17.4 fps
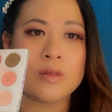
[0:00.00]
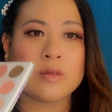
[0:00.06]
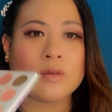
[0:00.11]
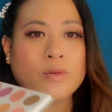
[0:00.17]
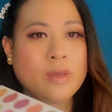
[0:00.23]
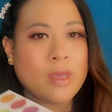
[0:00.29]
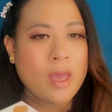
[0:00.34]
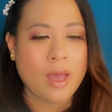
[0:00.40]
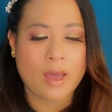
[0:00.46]
So
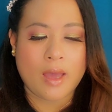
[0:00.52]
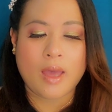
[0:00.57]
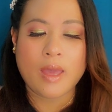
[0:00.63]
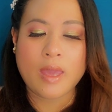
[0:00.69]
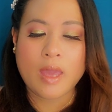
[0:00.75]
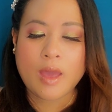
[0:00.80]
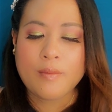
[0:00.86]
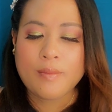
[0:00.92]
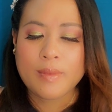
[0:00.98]
yeah, I
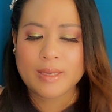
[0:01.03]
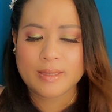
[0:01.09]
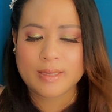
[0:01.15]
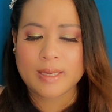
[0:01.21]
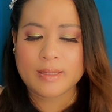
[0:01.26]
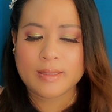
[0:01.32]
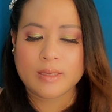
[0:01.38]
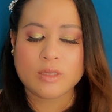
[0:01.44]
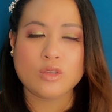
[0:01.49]
am
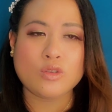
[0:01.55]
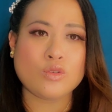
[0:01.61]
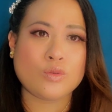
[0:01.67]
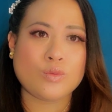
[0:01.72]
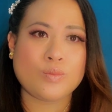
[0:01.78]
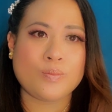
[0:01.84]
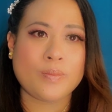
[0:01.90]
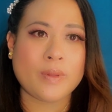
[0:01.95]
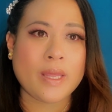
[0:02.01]
excited
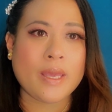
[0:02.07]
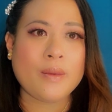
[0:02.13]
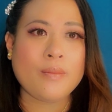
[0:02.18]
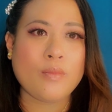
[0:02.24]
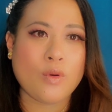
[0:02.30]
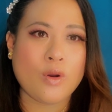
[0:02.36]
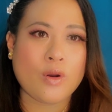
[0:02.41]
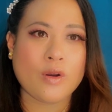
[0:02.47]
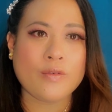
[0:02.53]
to play
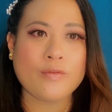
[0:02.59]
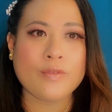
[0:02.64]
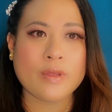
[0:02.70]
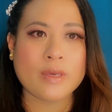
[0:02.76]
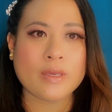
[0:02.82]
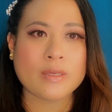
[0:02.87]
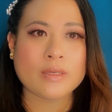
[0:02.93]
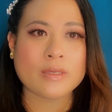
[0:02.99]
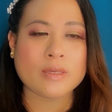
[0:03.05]
more of
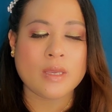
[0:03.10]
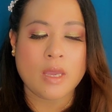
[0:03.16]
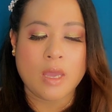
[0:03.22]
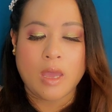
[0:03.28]
this